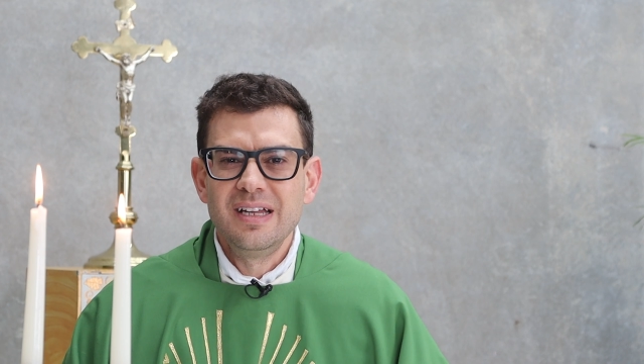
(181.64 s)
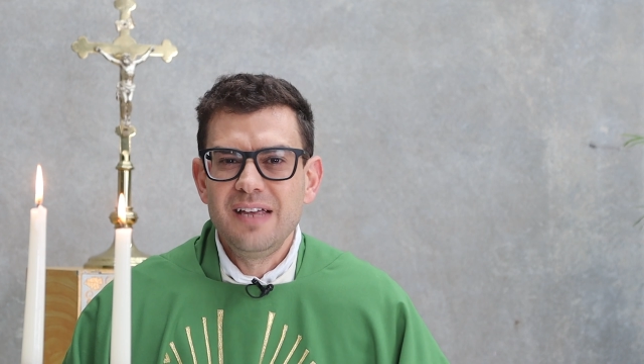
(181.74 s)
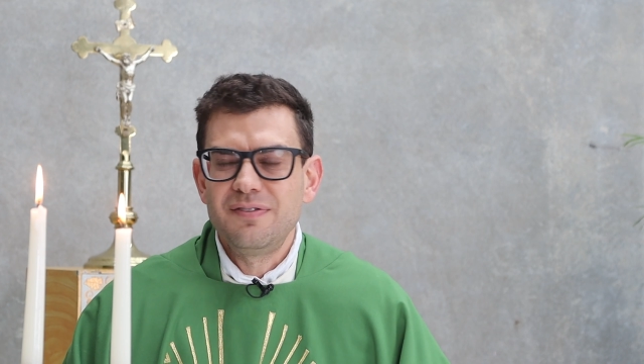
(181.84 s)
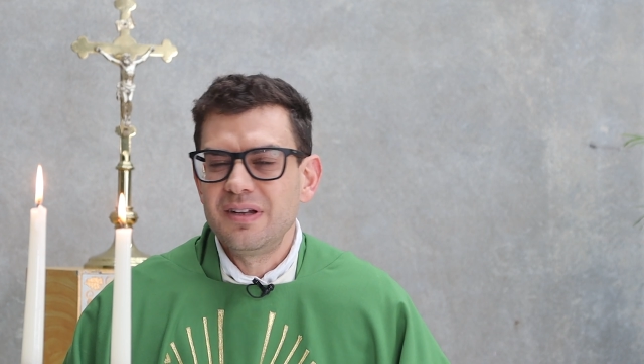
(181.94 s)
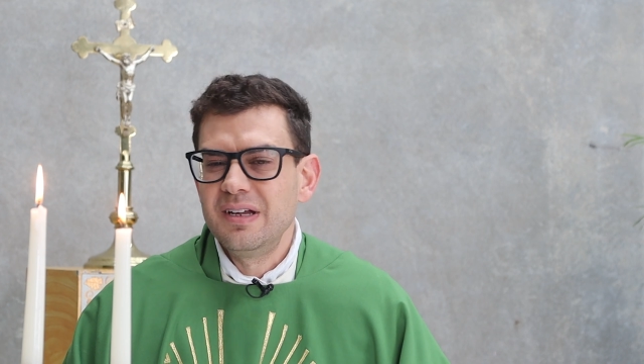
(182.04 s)

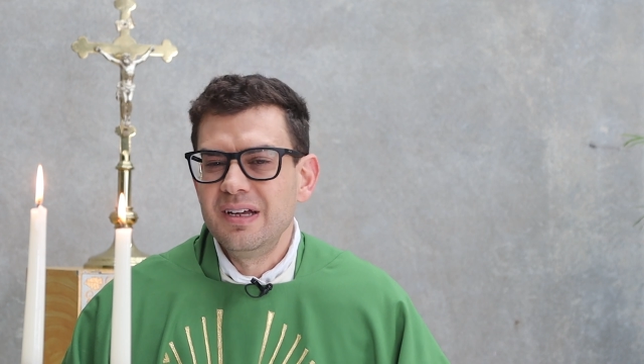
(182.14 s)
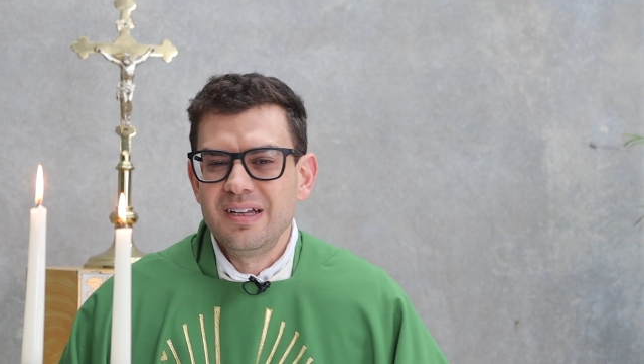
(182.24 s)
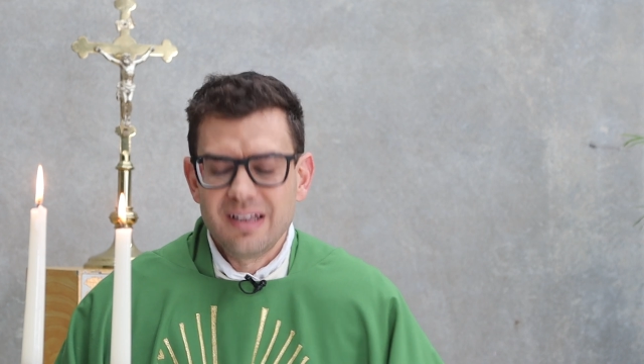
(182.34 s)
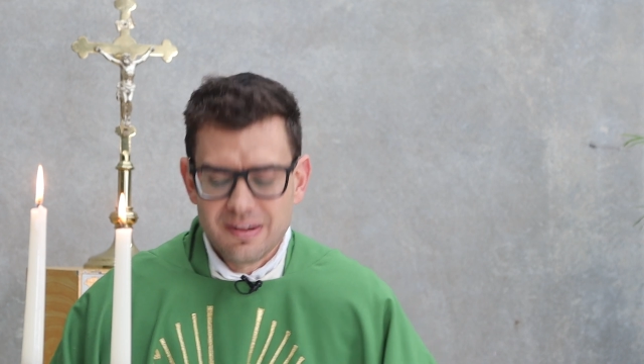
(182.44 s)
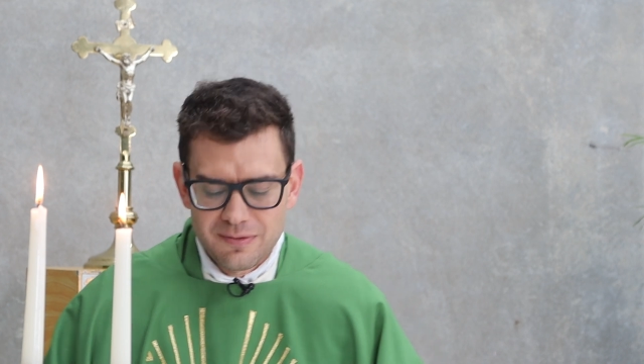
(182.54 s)
even
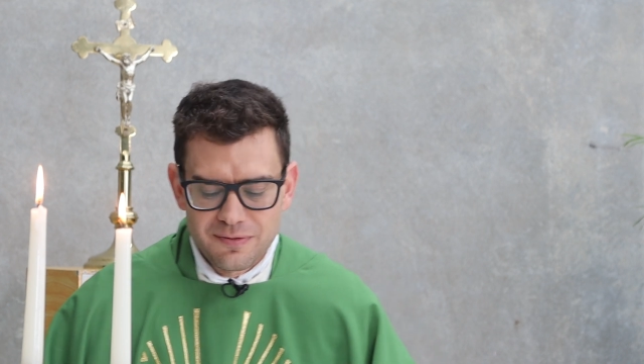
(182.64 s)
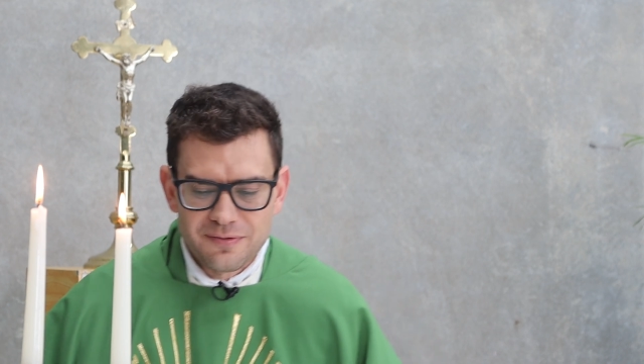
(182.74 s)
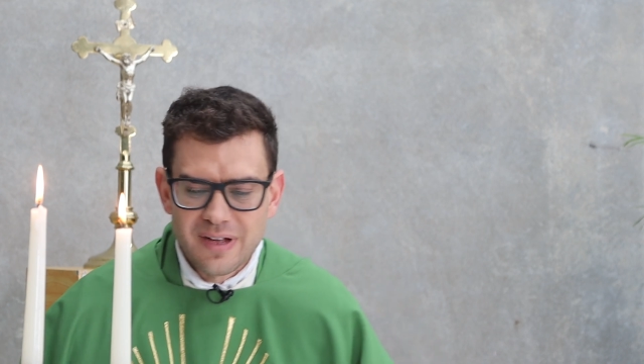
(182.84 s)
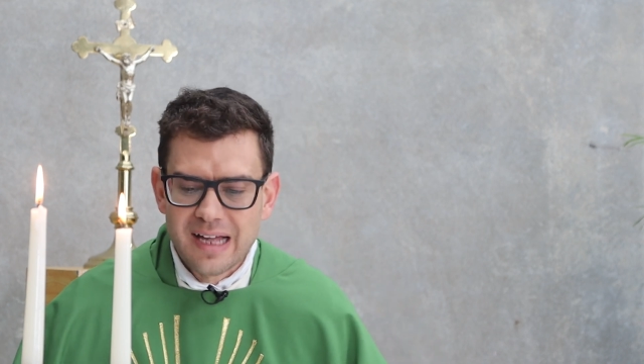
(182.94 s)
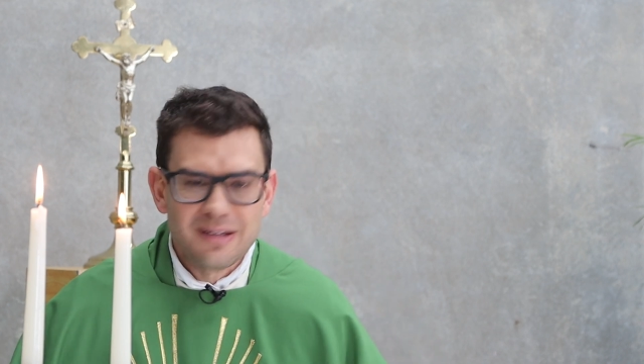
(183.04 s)

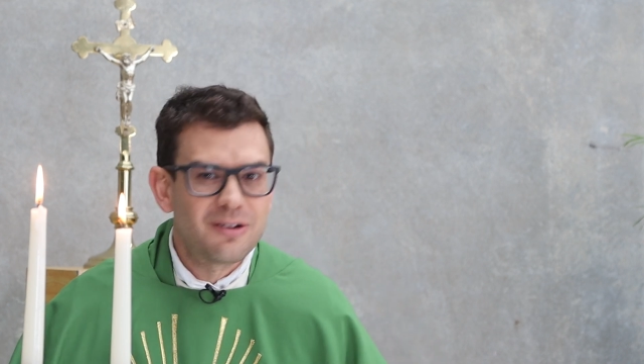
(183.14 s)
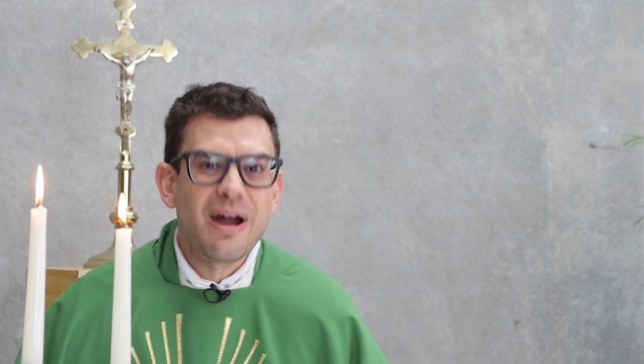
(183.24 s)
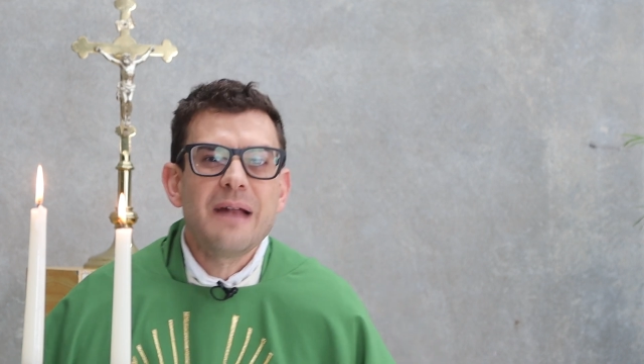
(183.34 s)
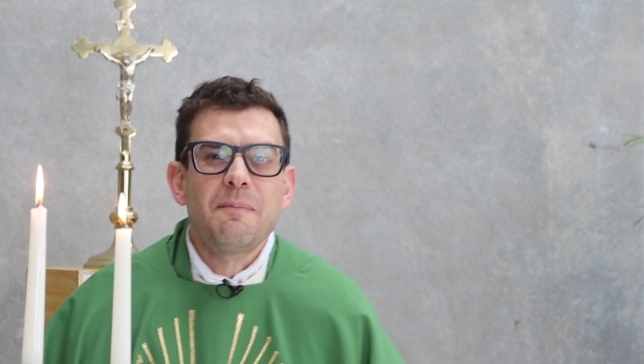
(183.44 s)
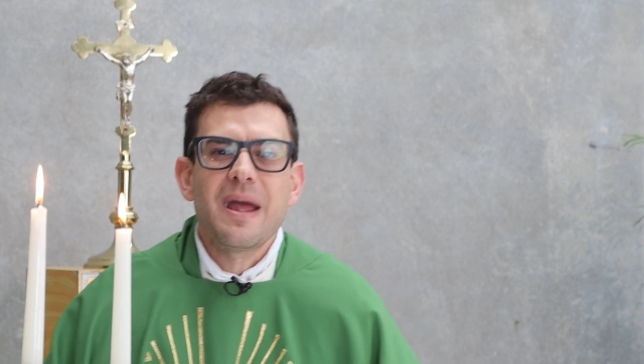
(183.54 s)

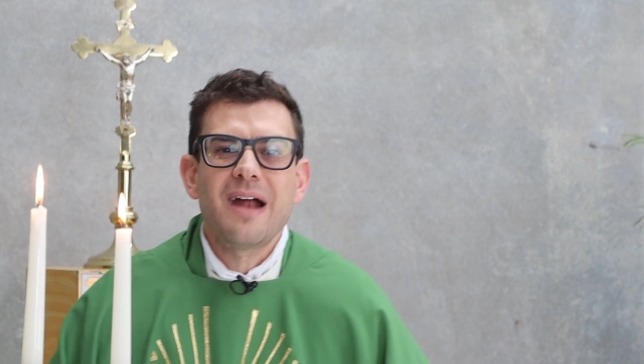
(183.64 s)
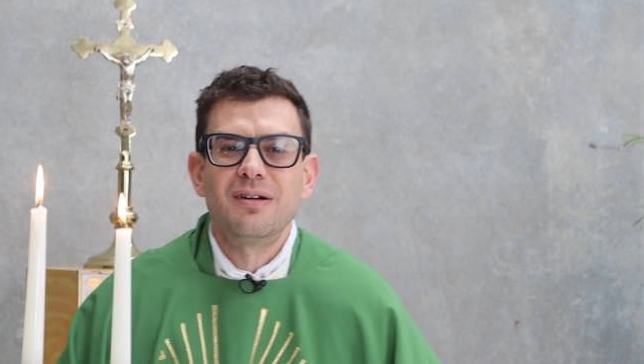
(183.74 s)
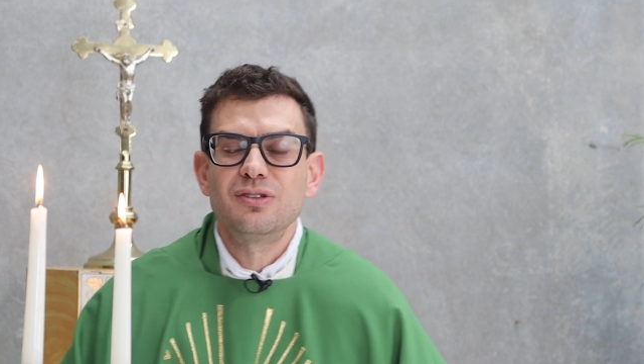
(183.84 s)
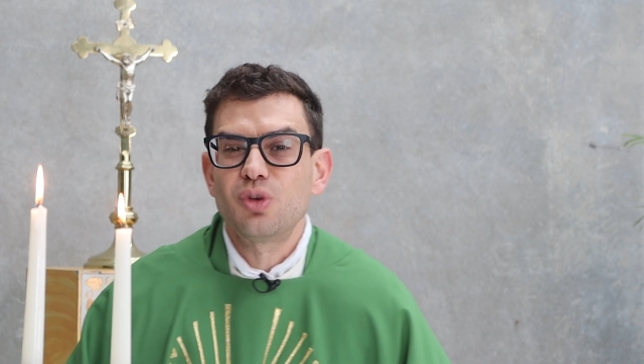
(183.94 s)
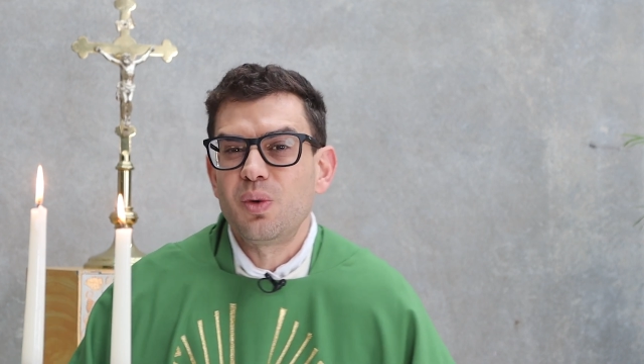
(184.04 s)

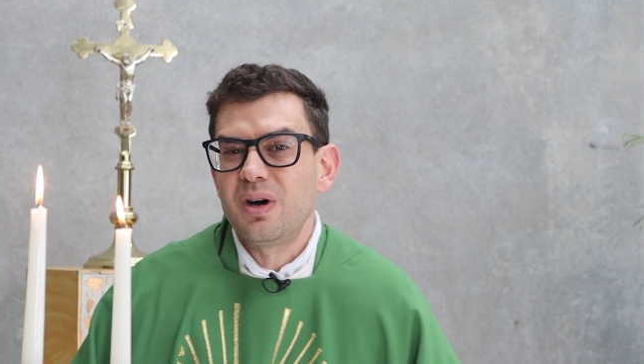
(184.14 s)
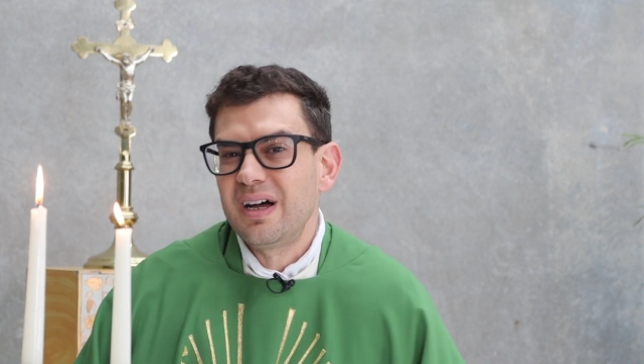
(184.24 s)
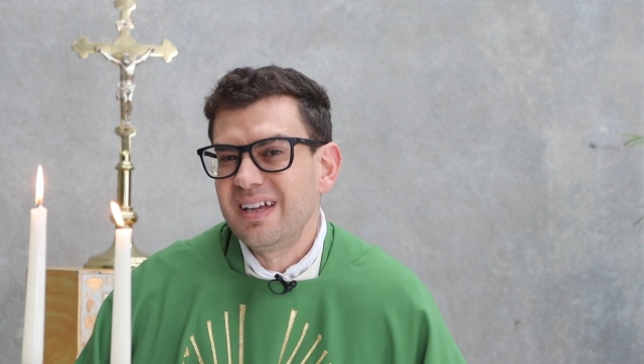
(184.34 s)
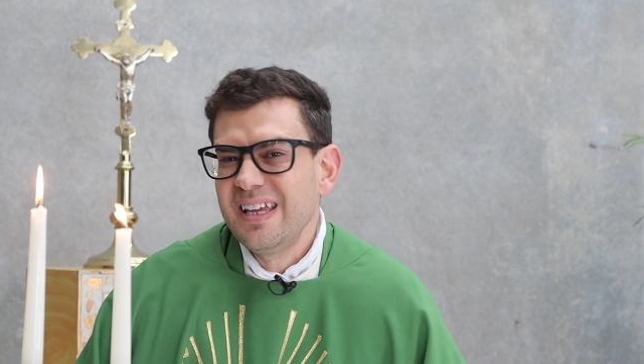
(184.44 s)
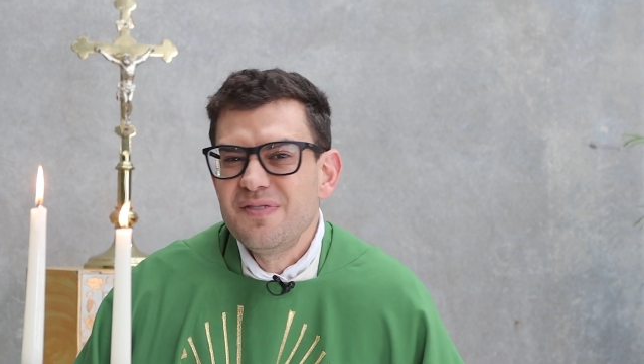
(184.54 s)
grandparents who
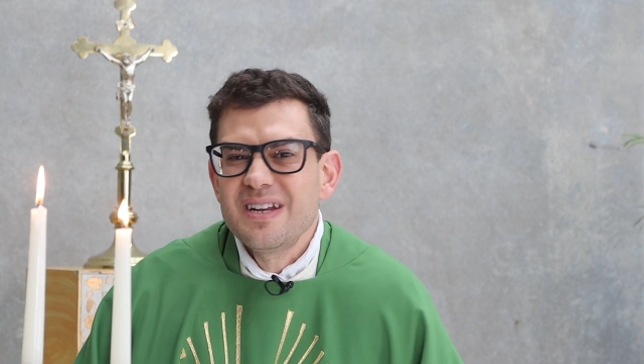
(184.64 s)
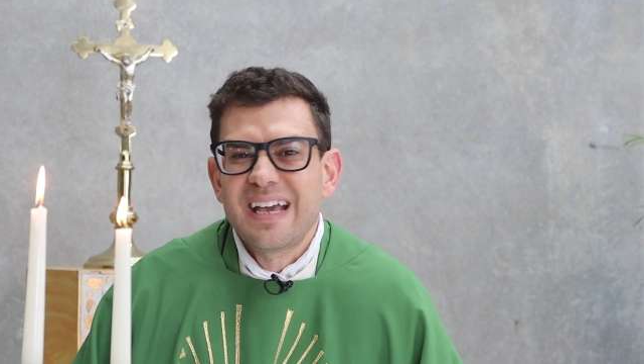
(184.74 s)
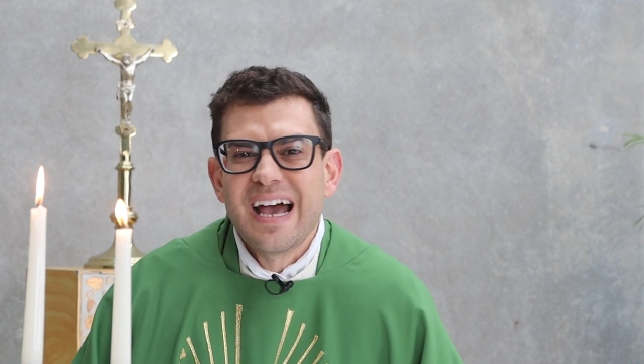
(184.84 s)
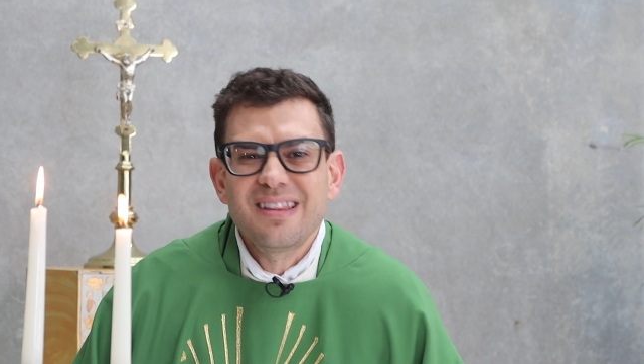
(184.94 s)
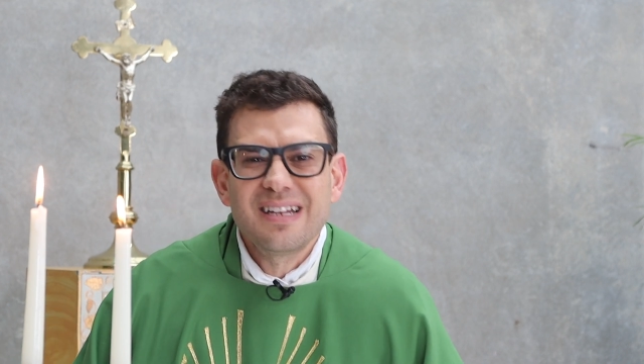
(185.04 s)
are even
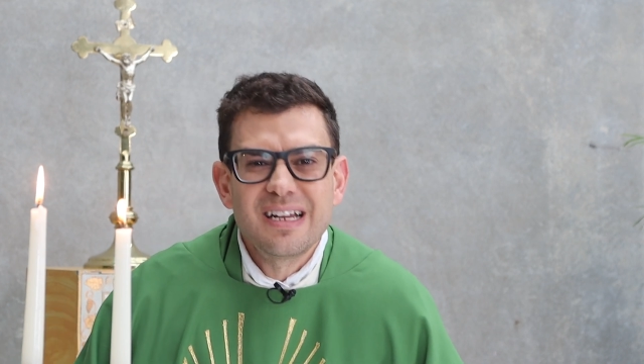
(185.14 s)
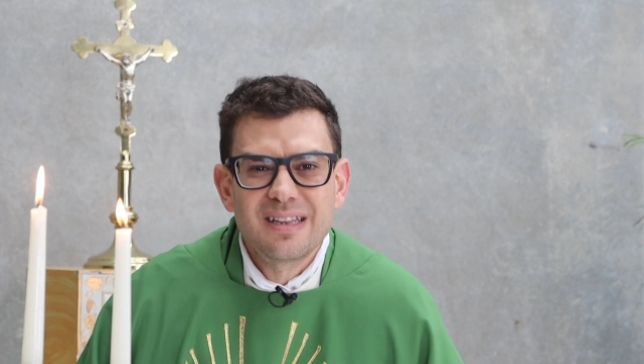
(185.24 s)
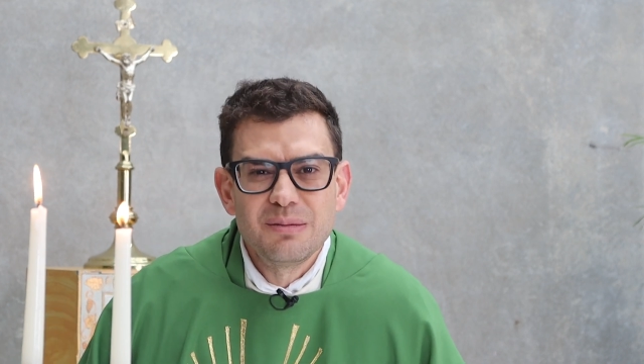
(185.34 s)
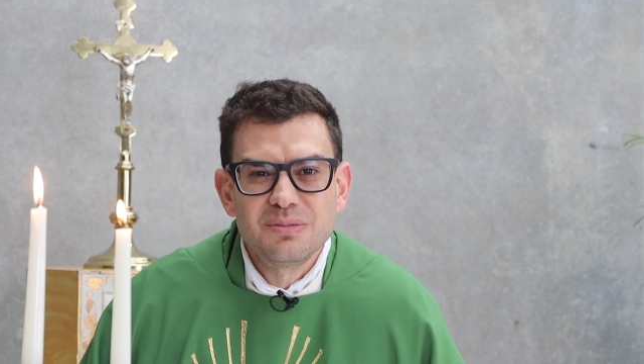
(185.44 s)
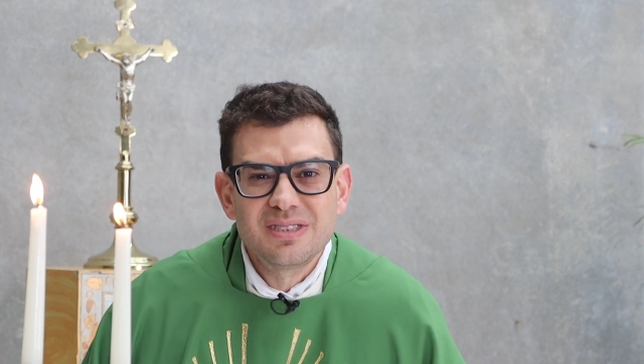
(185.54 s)
Catholic
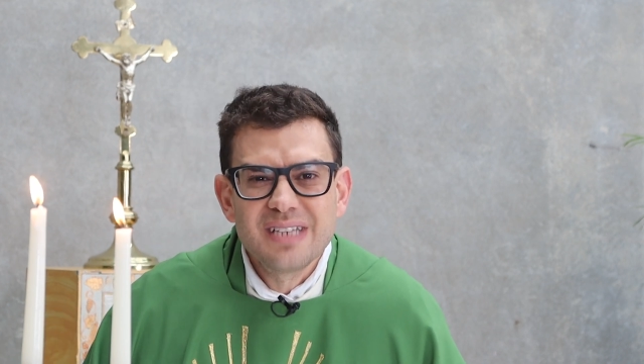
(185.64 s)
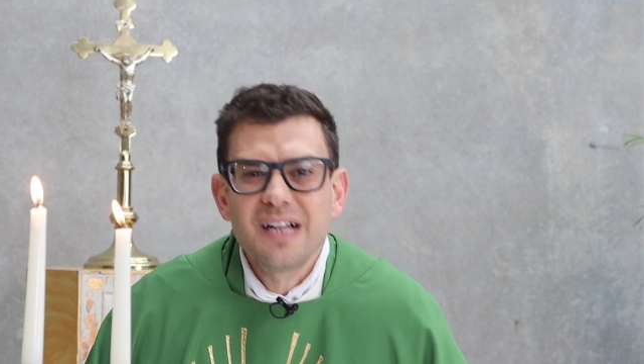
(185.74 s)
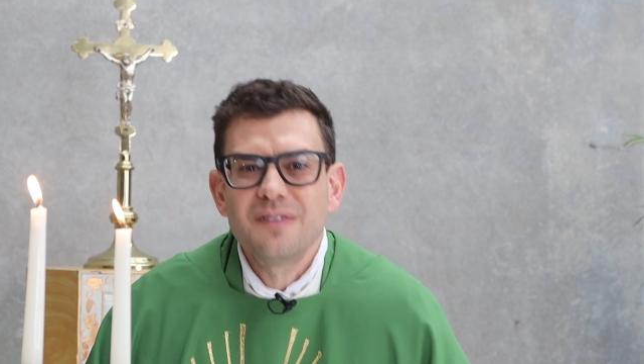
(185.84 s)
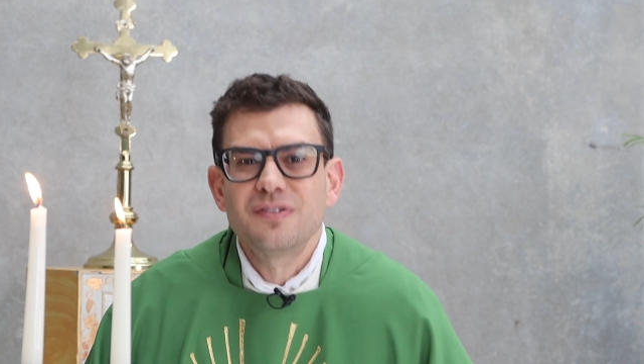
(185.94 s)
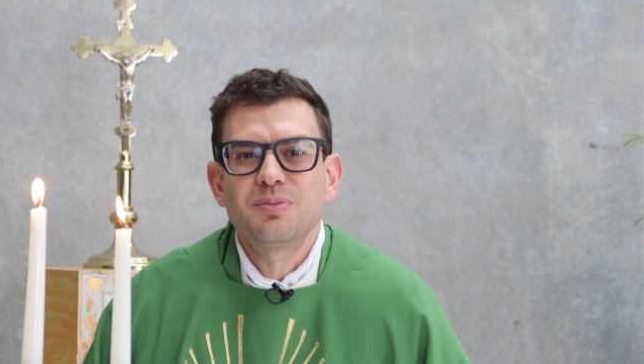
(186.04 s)

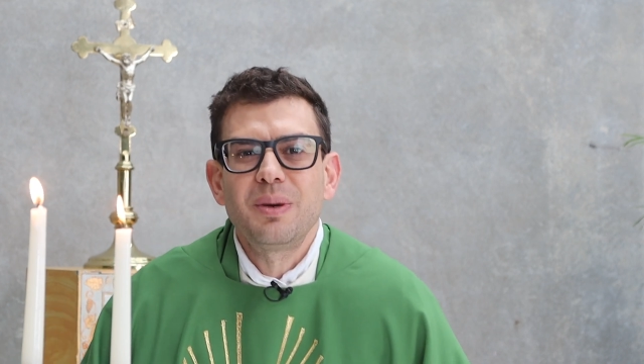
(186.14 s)
themselves,